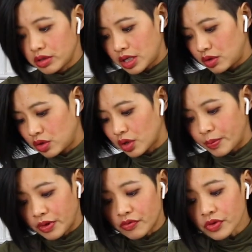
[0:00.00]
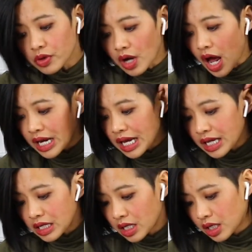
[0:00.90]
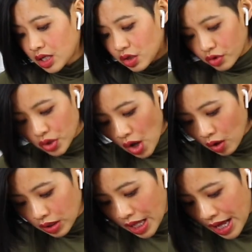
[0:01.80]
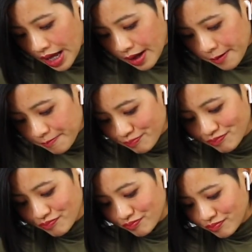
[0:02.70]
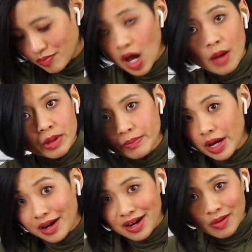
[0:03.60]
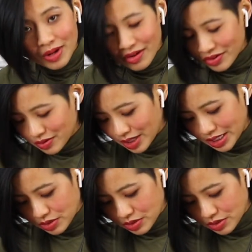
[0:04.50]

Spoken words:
You know, you could put fruit on it, granola, almond butter, whatever you like